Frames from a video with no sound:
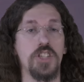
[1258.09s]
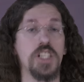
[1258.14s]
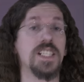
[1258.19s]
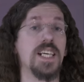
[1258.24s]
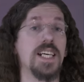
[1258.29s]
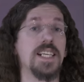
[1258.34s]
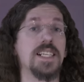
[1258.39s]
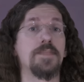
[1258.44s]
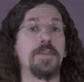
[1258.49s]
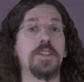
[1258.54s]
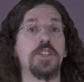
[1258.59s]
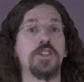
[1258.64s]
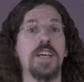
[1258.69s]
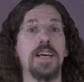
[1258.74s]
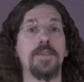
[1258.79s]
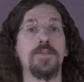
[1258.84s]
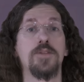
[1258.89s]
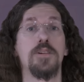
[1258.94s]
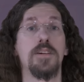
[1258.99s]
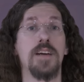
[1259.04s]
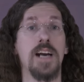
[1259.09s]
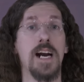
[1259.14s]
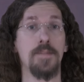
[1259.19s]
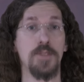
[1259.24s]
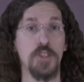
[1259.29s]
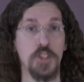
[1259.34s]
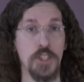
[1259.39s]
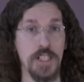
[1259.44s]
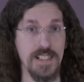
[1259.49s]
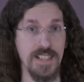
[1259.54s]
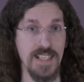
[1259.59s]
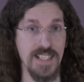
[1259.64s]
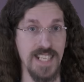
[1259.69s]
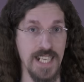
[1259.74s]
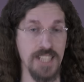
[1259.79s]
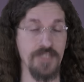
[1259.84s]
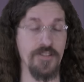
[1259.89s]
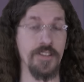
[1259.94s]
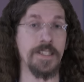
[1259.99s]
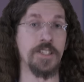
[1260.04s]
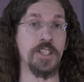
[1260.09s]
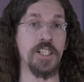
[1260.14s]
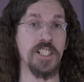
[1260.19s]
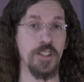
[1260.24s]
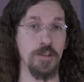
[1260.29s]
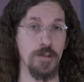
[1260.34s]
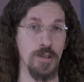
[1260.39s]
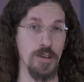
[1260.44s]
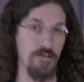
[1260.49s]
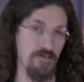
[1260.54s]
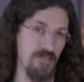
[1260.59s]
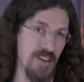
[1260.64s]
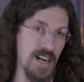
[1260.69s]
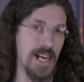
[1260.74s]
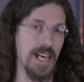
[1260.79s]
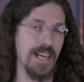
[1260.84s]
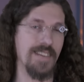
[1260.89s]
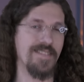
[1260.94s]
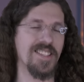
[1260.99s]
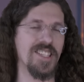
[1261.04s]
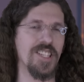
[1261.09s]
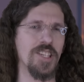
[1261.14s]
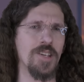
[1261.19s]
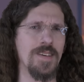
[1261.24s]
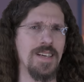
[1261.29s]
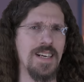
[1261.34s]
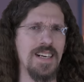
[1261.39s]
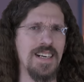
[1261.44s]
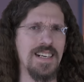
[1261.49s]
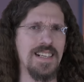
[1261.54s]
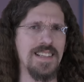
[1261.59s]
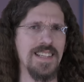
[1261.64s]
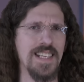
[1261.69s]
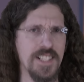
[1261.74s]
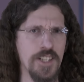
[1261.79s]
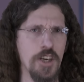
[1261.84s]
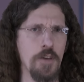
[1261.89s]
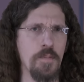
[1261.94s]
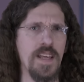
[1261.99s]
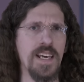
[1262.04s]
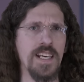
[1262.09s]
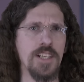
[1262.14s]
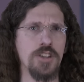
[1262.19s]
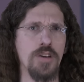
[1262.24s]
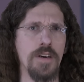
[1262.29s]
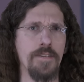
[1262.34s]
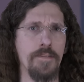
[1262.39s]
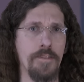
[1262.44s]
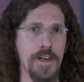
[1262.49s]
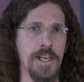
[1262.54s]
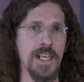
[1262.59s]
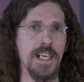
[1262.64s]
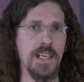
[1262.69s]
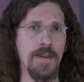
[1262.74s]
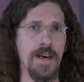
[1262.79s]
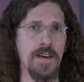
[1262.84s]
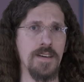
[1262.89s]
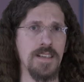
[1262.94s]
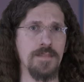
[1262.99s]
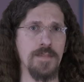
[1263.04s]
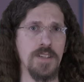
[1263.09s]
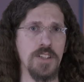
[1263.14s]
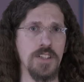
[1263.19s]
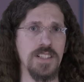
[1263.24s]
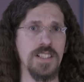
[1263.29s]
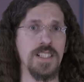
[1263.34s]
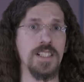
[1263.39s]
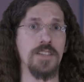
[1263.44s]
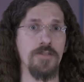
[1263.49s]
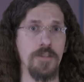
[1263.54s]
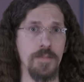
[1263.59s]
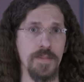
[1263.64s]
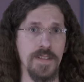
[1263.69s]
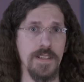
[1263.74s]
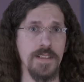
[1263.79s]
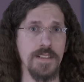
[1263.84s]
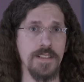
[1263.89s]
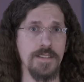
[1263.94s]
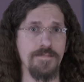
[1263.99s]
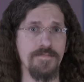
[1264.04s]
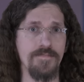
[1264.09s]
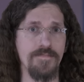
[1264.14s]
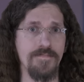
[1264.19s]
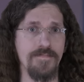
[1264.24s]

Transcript: She's got as much time to accomplish it as it takes for the jets to arrive, so let's hope they enjoy farting about as much as this group does.